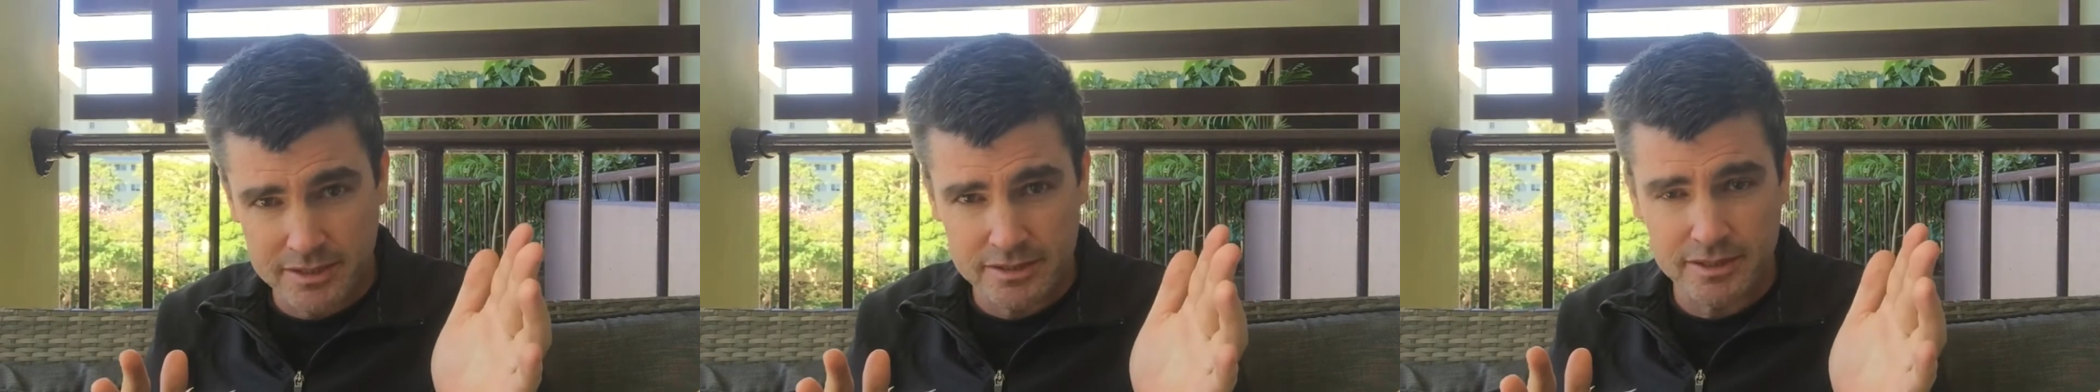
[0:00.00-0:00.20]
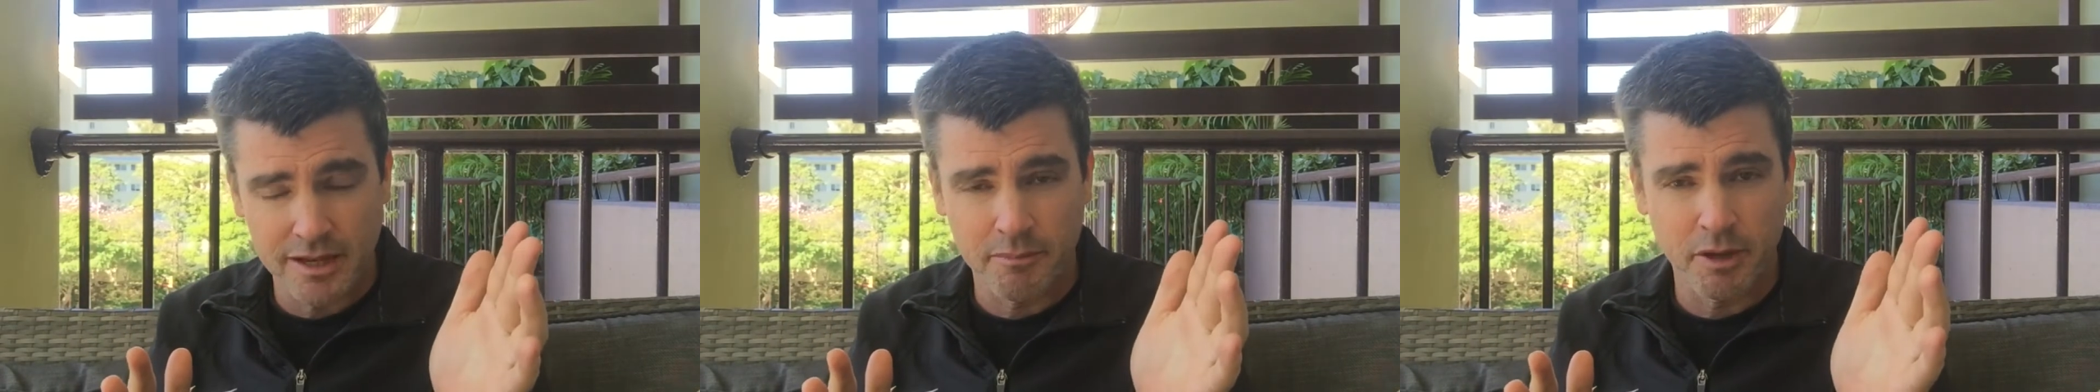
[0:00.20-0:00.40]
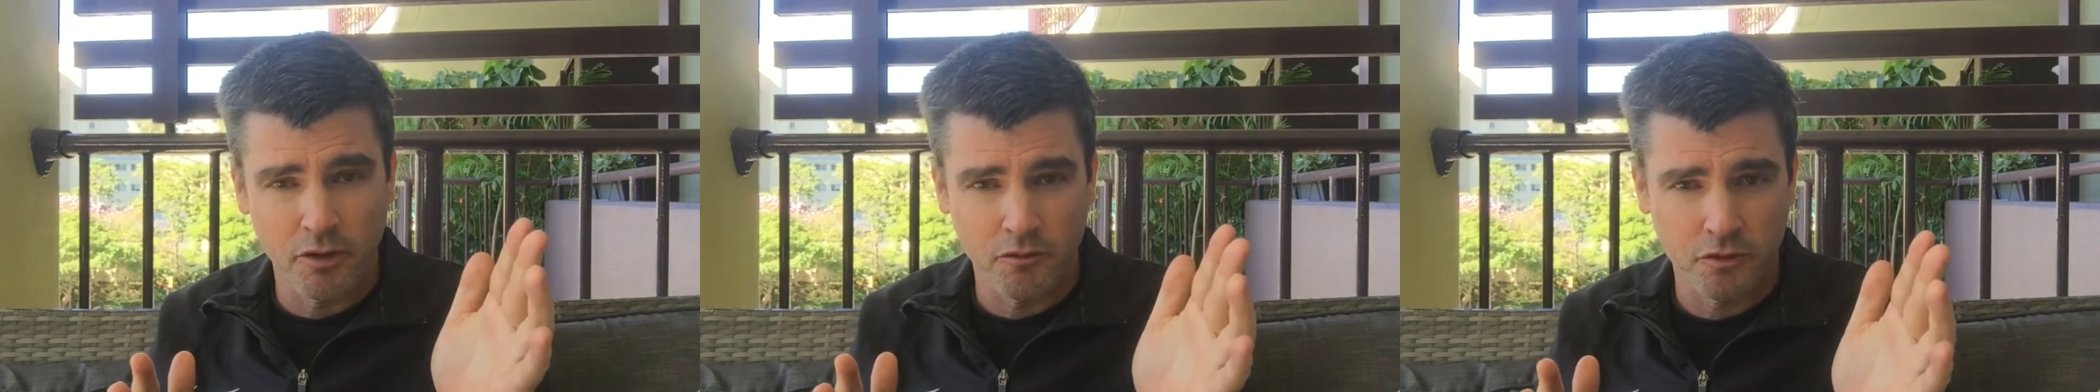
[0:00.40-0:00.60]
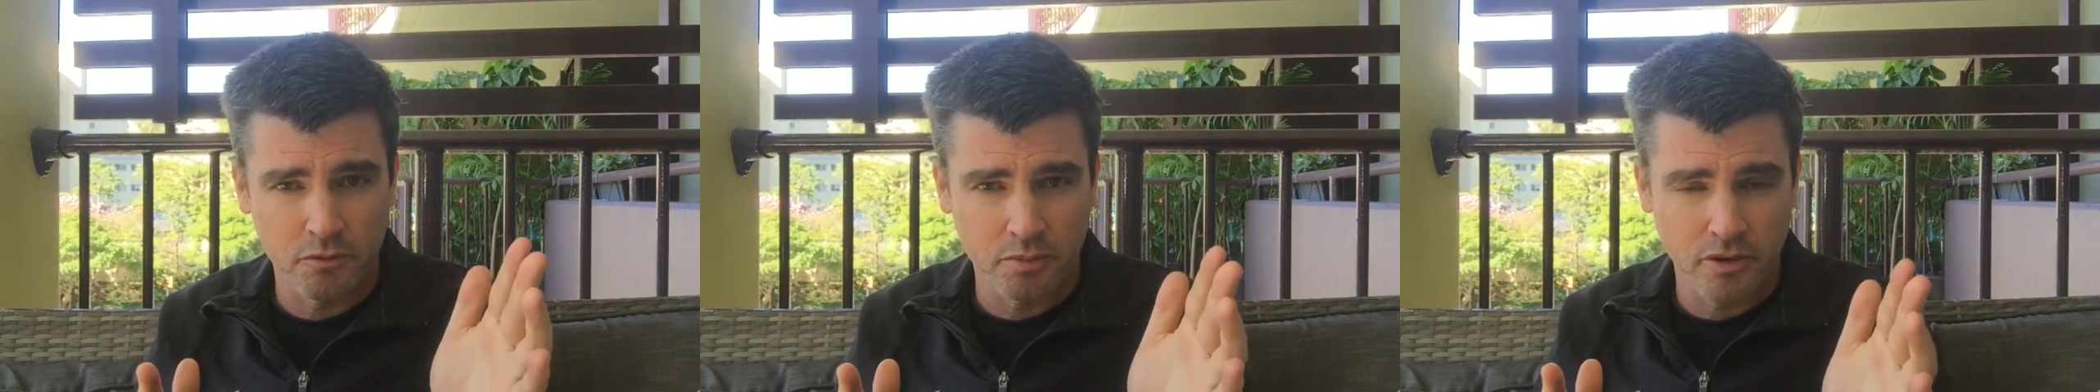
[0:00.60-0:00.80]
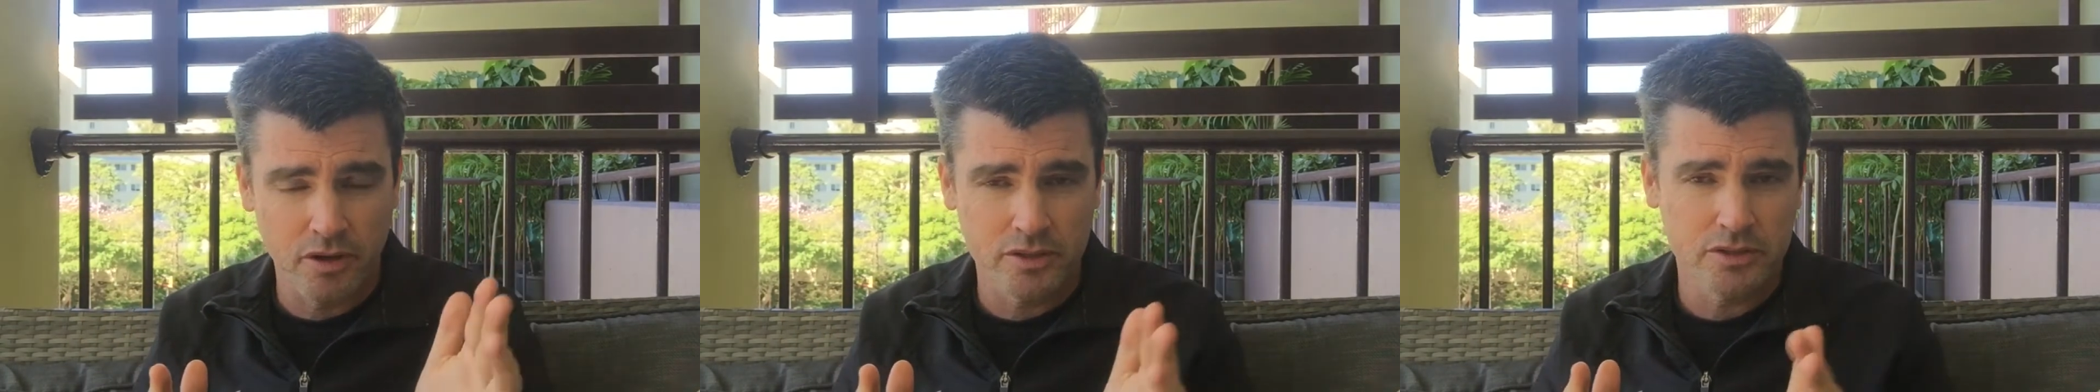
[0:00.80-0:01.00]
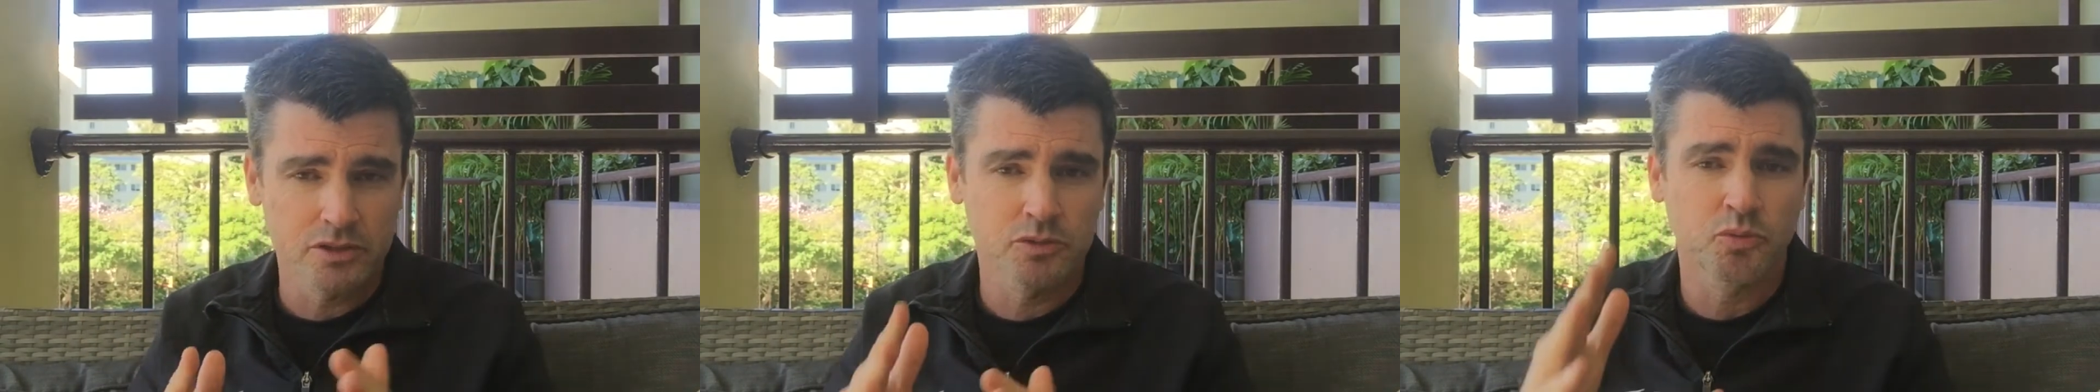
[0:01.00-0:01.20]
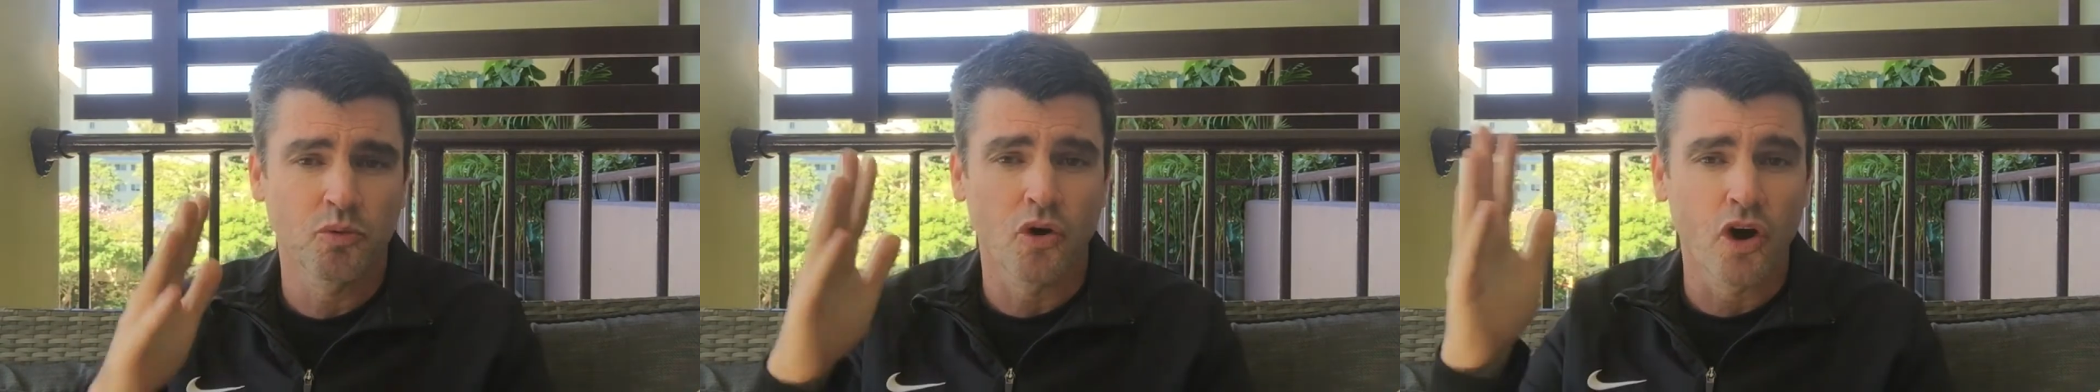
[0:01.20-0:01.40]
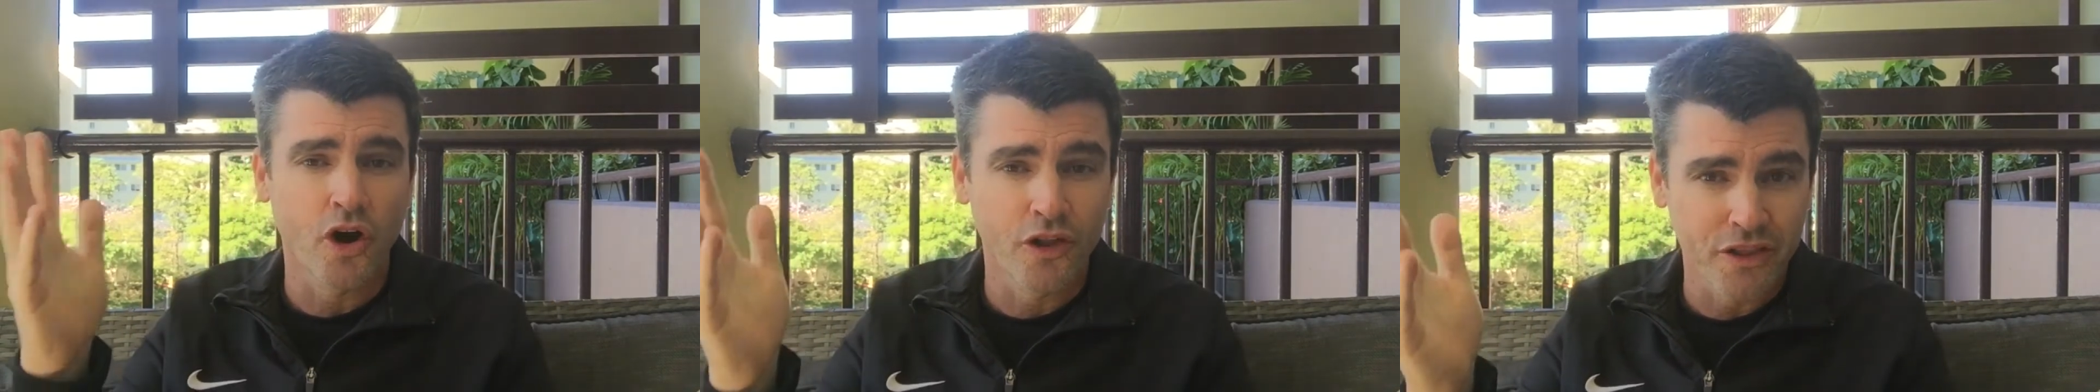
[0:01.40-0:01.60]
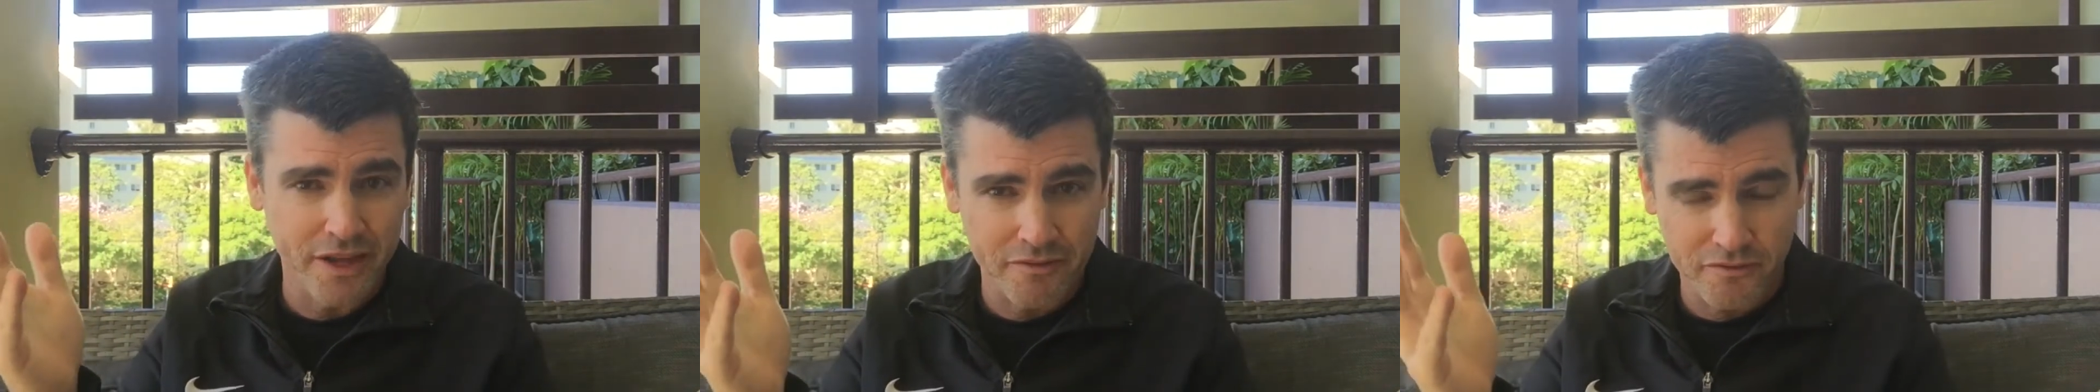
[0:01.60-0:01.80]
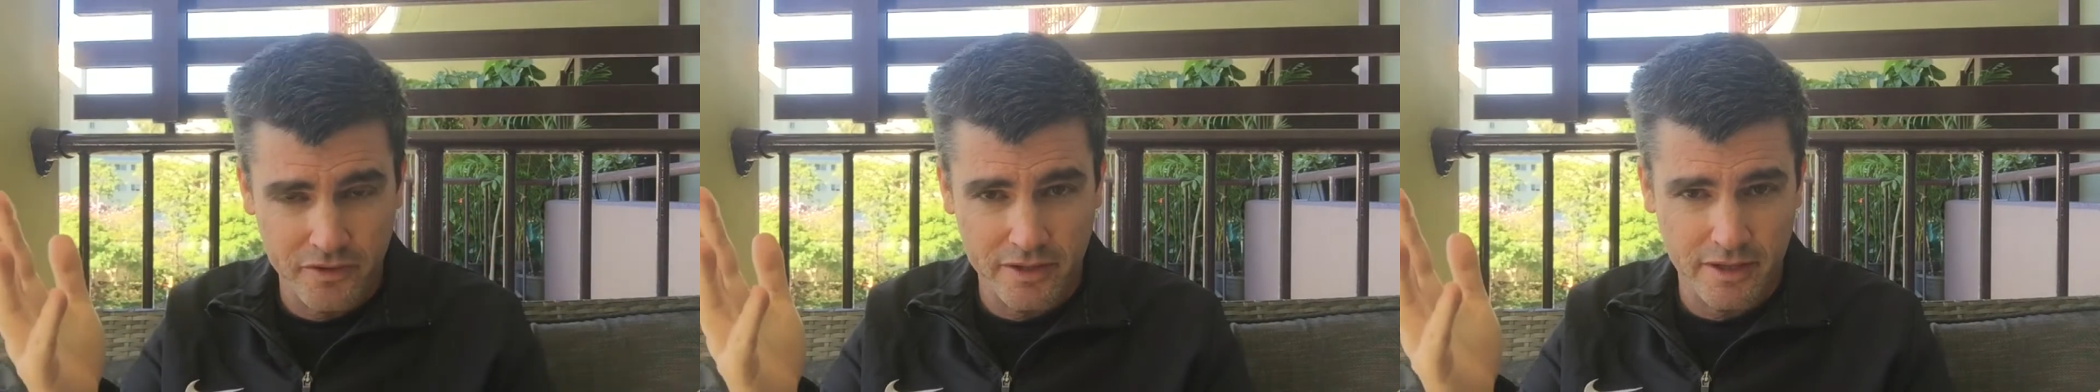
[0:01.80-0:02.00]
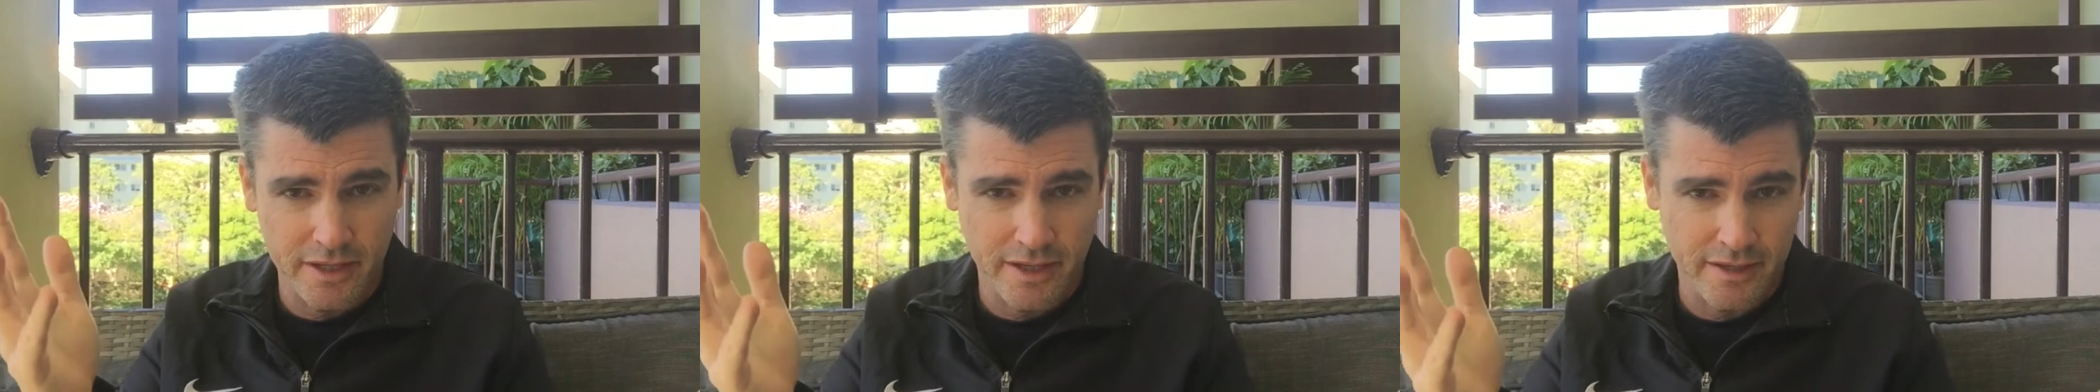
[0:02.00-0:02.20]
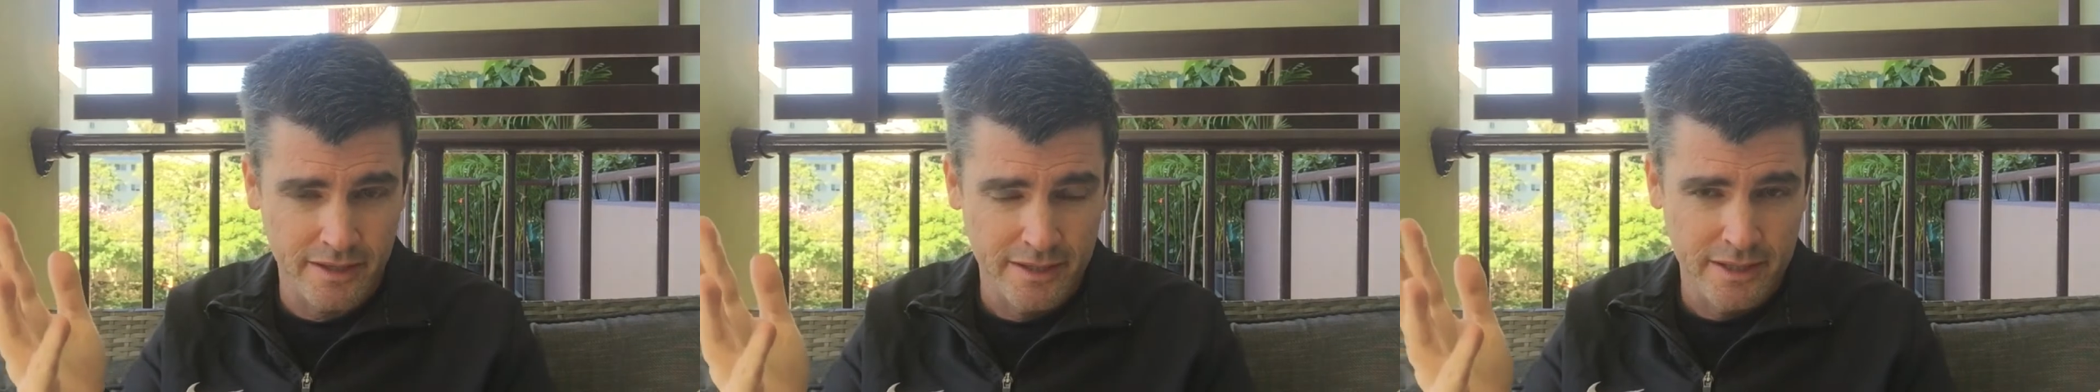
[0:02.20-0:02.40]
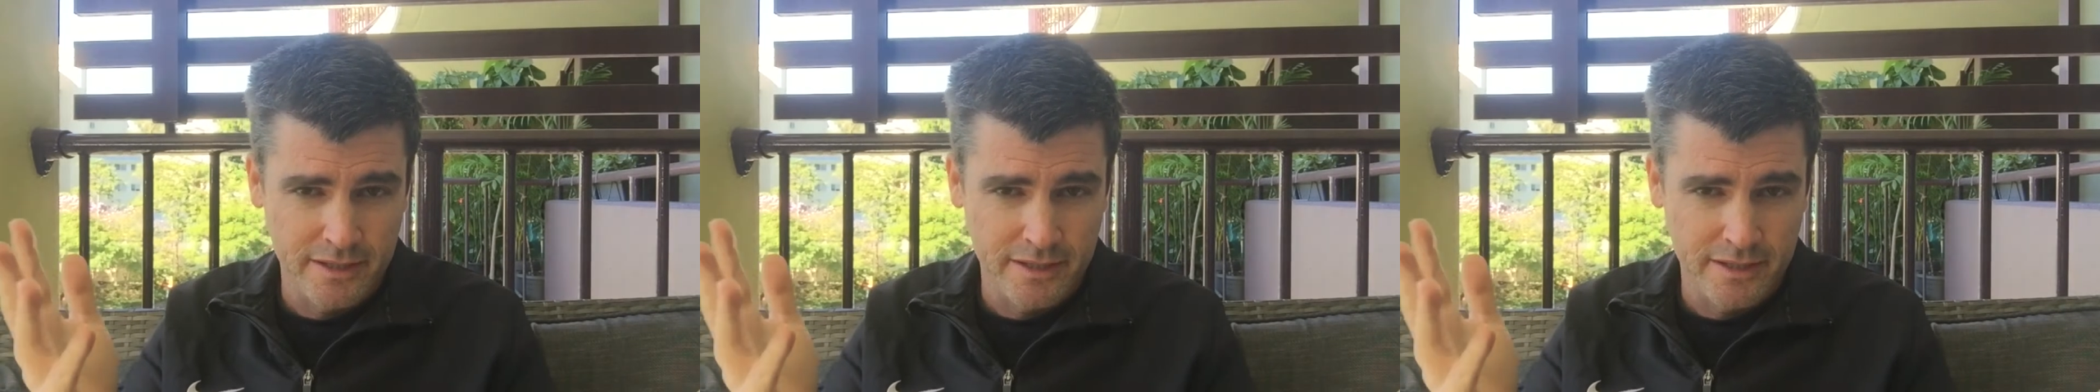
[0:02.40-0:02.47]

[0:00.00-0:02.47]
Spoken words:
to some helpful process while they're feeling